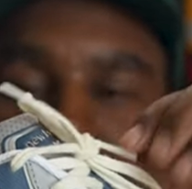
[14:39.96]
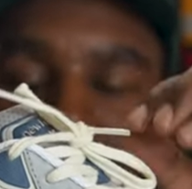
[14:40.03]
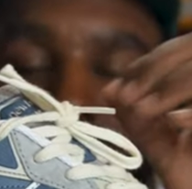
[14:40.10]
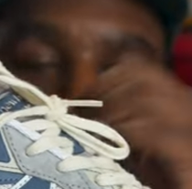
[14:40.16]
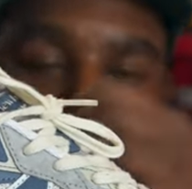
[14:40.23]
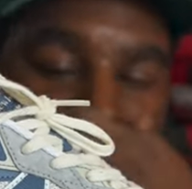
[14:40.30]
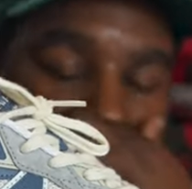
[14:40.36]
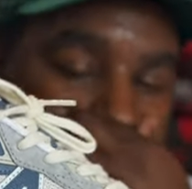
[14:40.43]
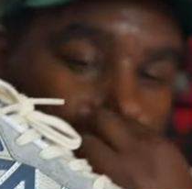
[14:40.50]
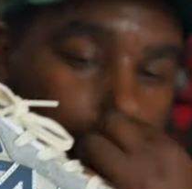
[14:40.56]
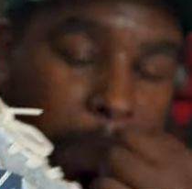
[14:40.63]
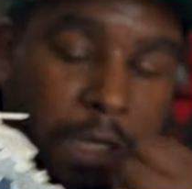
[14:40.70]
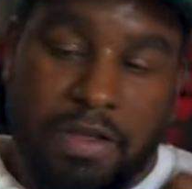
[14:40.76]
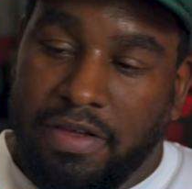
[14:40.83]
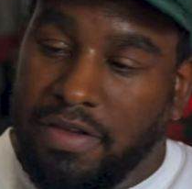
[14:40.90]
laces.
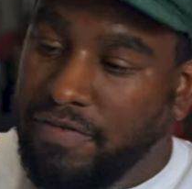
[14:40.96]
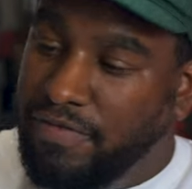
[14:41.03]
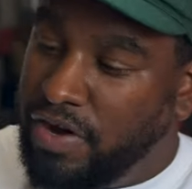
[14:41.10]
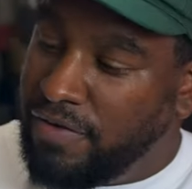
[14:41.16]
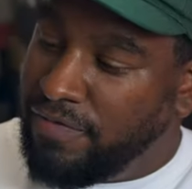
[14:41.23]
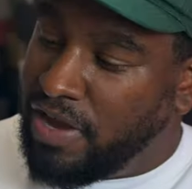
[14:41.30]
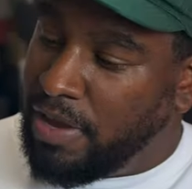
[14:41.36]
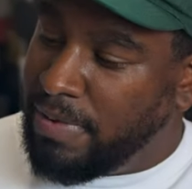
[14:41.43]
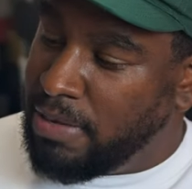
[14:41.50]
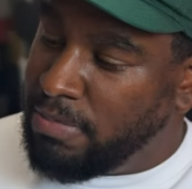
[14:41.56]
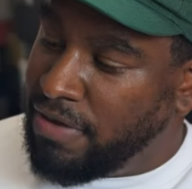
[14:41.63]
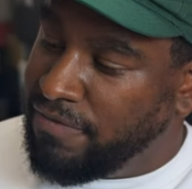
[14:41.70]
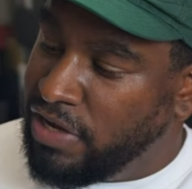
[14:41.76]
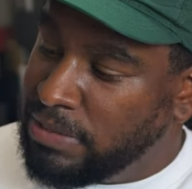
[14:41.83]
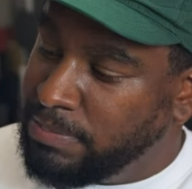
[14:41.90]
Very fire pair,
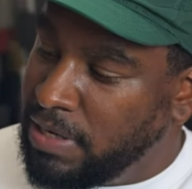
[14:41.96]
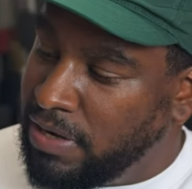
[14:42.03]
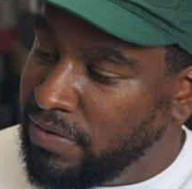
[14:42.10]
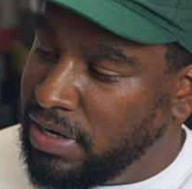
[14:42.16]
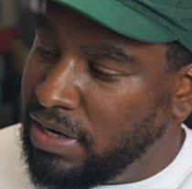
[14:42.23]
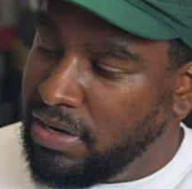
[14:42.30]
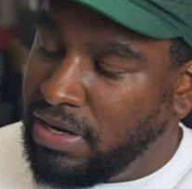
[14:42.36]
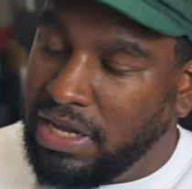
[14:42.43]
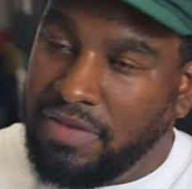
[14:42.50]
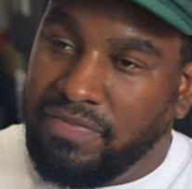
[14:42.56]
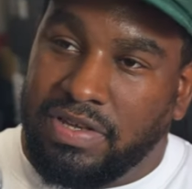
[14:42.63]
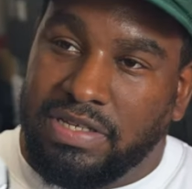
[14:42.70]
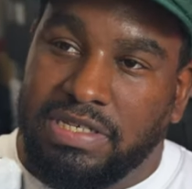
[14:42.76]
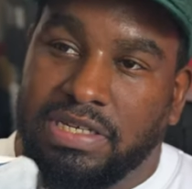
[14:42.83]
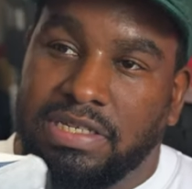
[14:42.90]
my first pair of
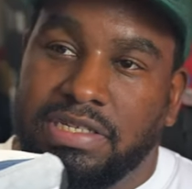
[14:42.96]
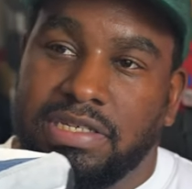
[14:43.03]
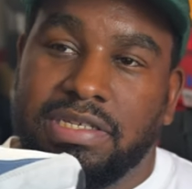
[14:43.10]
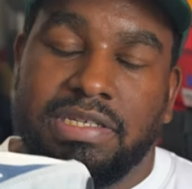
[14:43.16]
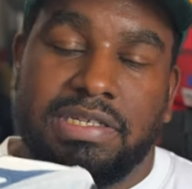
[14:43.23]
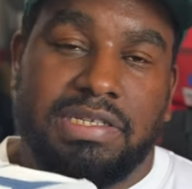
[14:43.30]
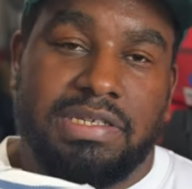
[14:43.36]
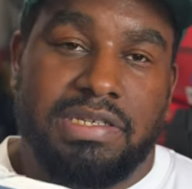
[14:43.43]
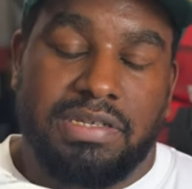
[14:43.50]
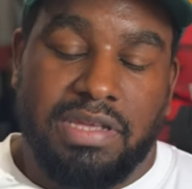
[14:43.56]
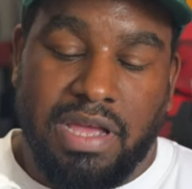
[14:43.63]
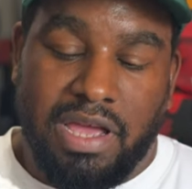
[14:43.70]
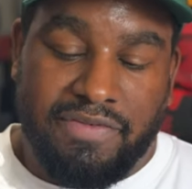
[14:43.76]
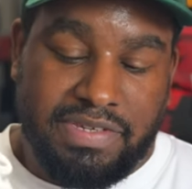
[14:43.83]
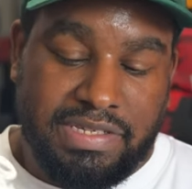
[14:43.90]
990 V6s.
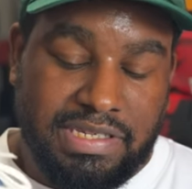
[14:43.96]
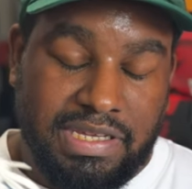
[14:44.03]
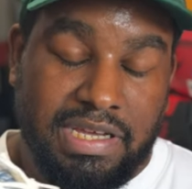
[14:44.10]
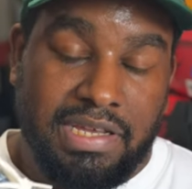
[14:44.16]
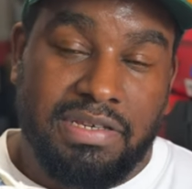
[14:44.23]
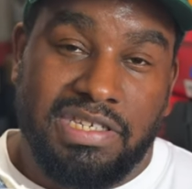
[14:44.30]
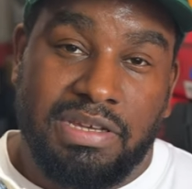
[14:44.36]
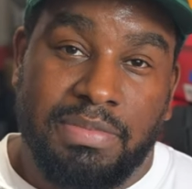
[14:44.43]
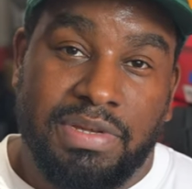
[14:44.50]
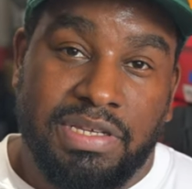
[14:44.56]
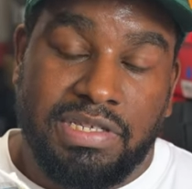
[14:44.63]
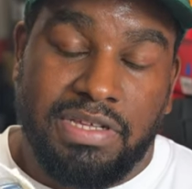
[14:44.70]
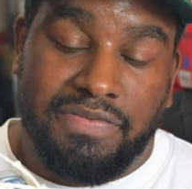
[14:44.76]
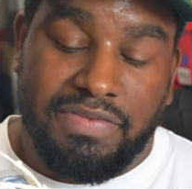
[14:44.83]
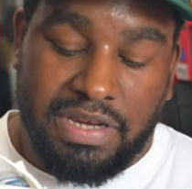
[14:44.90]
I've seen some of the
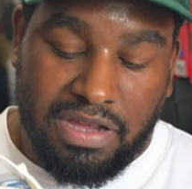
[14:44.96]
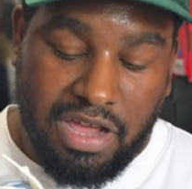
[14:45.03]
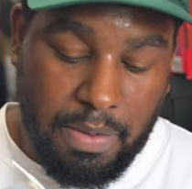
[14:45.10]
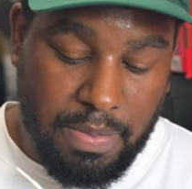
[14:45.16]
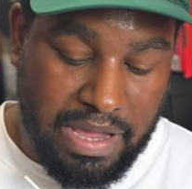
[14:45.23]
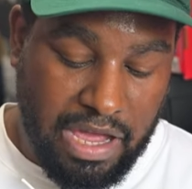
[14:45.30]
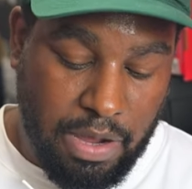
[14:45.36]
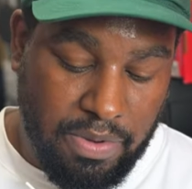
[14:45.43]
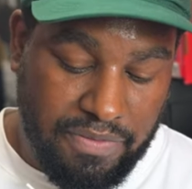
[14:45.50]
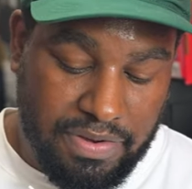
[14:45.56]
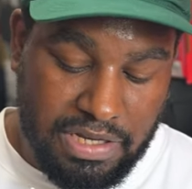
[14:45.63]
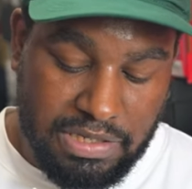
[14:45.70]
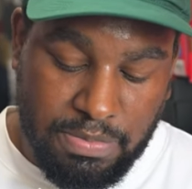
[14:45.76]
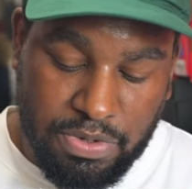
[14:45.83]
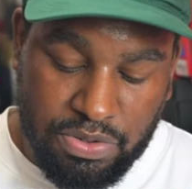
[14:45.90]
stuff that they're coming out with
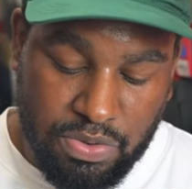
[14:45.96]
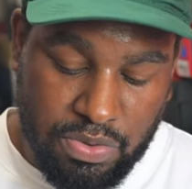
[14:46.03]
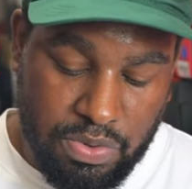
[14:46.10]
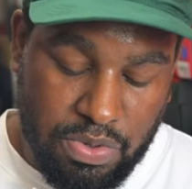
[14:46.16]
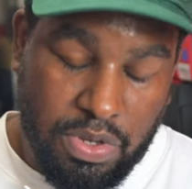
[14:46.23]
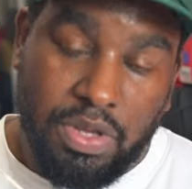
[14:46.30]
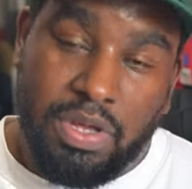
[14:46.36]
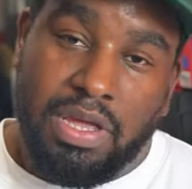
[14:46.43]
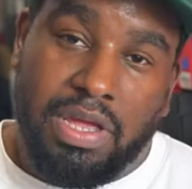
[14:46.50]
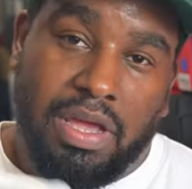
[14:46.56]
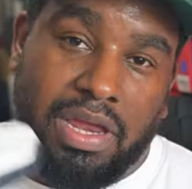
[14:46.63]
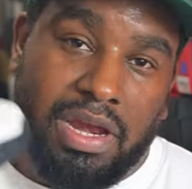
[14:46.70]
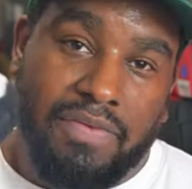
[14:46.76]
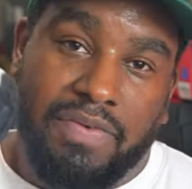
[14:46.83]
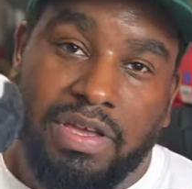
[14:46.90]
in this model
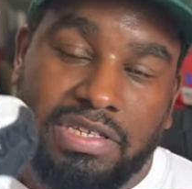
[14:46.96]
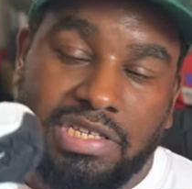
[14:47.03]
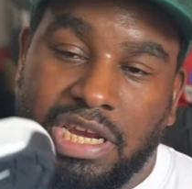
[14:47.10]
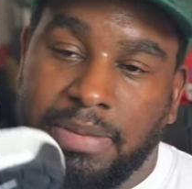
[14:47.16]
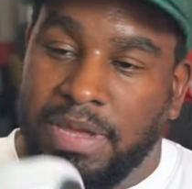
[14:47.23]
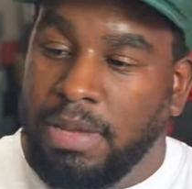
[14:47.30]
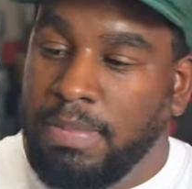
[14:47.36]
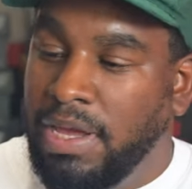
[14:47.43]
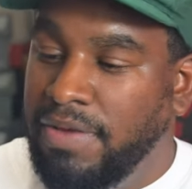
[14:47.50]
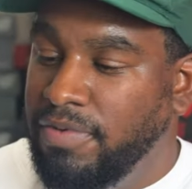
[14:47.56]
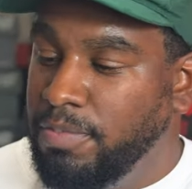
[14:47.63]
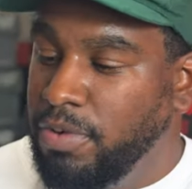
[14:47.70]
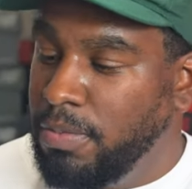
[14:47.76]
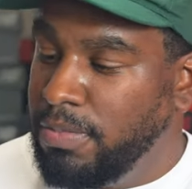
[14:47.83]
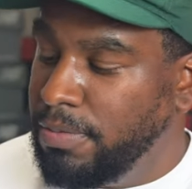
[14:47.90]
and I think it's going to be a bit of
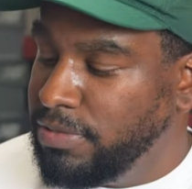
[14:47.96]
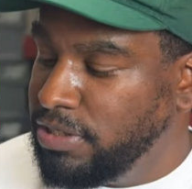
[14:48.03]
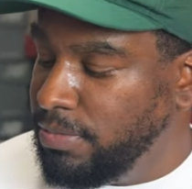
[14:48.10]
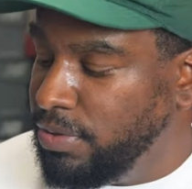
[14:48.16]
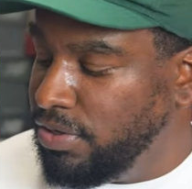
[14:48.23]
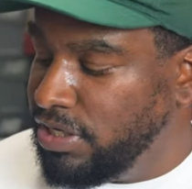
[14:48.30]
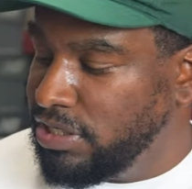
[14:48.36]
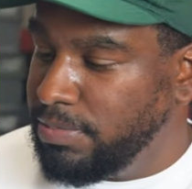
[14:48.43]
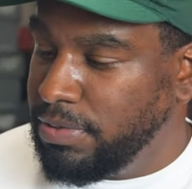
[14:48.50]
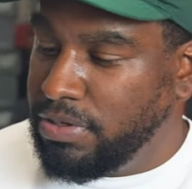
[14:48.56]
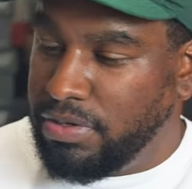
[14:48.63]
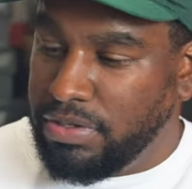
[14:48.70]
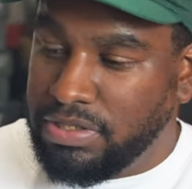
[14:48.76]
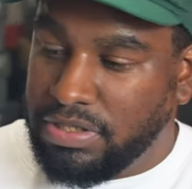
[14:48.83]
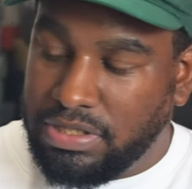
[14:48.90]
a problem to be honest
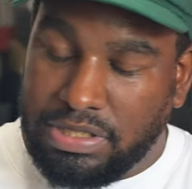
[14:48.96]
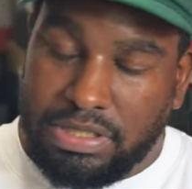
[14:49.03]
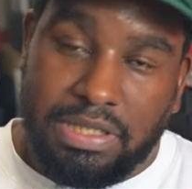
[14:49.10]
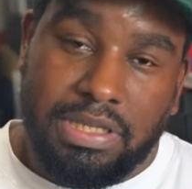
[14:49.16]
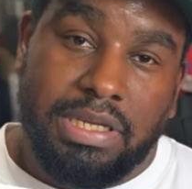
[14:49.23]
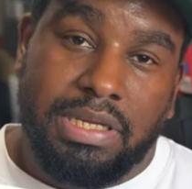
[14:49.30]
because